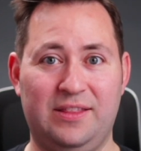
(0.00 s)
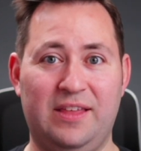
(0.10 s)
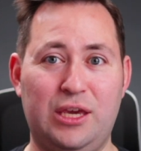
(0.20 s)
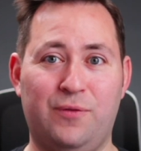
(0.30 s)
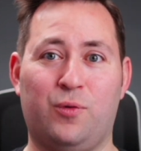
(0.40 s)

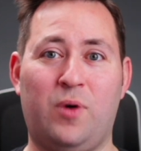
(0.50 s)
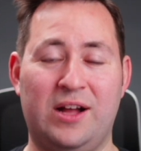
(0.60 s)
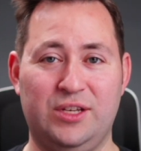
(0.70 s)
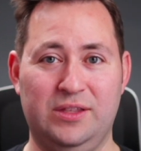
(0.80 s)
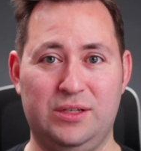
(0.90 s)
Thank you for
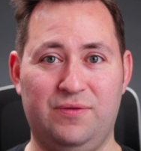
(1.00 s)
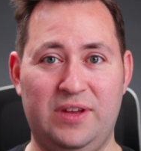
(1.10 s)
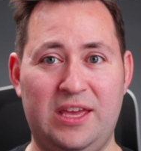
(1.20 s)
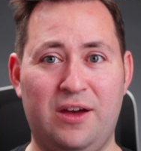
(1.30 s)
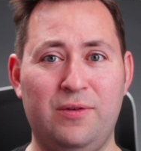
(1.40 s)
watching this
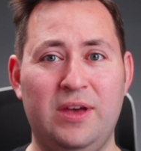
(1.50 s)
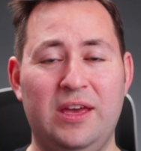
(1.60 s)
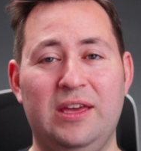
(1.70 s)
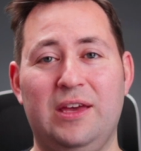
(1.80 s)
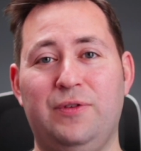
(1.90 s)
video.
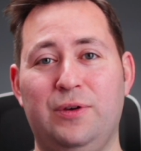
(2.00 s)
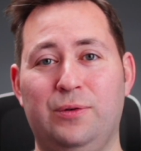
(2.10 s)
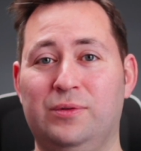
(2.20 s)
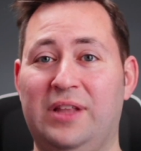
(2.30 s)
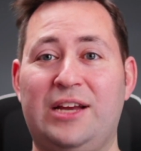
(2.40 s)
If
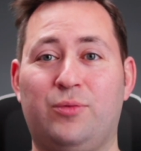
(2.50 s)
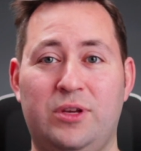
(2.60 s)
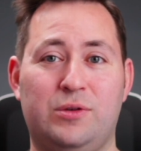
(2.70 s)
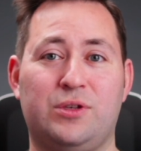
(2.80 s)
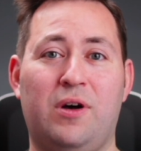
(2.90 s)
you liked
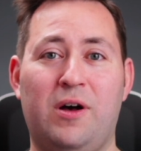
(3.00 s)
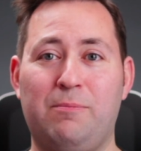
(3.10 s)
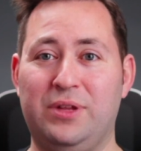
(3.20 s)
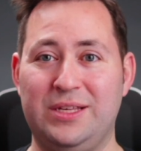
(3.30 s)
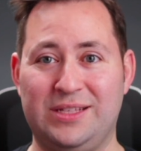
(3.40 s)
what you saw,
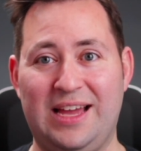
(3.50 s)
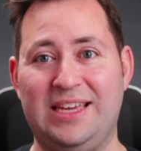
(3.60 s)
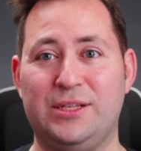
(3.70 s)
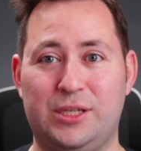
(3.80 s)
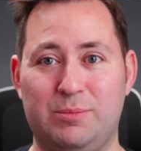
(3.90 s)
please
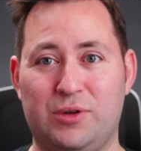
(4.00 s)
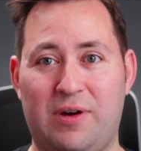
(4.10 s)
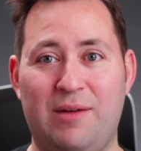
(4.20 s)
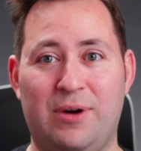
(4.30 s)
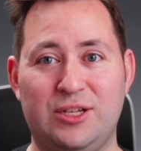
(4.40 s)
like and
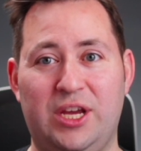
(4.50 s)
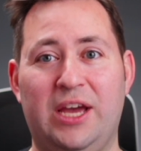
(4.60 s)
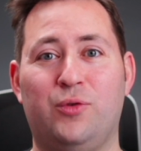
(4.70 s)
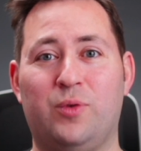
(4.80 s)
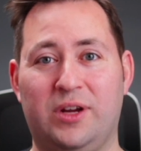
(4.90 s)
subscribe our
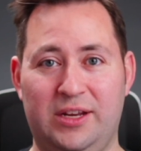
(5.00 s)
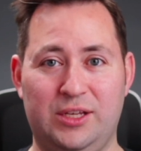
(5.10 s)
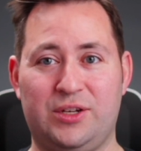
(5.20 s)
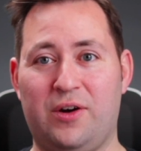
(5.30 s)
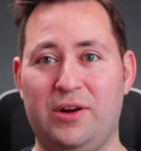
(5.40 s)
channel. We're getting
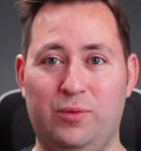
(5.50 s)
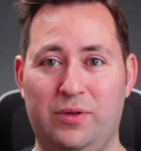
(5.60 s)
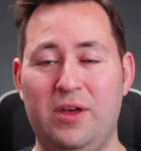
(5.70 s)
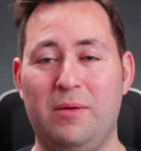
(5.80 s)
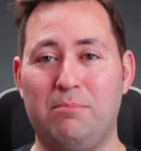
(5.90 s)
started
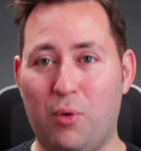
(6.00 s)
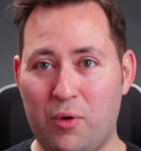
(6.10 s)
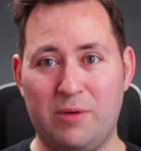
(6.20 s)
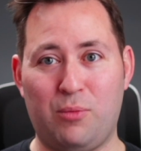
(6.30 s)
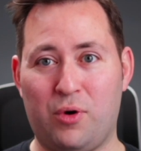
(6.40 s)
with
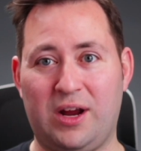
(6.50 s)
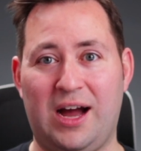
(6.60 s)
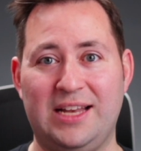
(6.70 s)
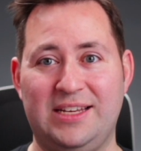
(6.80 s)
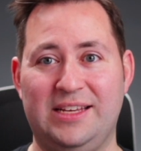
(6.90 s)
more and more
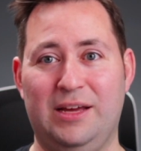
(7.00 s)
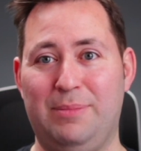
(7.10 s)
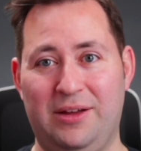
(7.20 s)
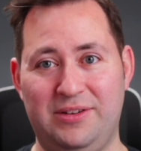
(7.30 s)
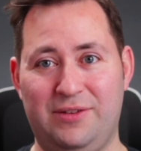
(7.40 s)
content
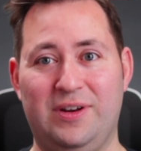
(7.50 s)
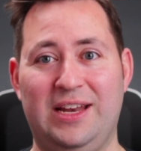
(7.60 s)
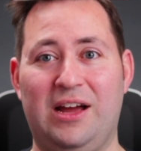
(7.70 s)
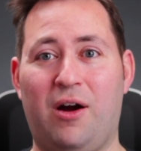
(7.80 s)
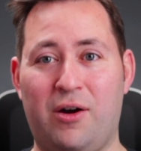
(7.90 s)
about
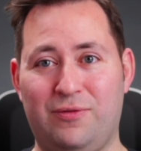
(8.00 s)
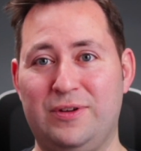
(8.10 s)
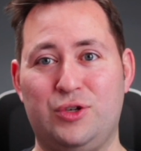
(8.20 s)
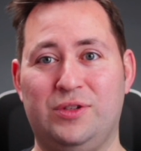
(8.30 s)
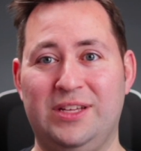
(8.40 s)
different
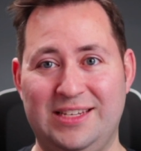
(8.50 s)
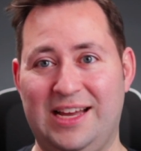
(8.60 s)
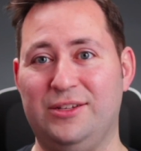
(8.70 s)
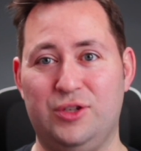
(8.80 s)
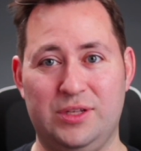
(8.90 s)
artificial
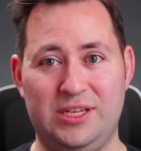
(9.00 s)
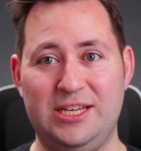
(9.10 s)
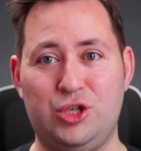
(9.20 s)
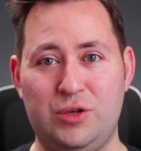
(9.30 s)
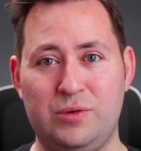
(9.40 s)
intelligence
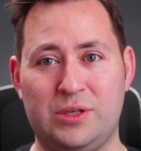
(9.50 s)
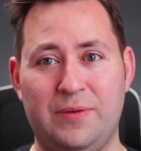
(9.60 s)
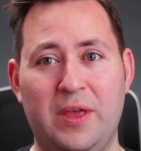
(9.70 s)
issues.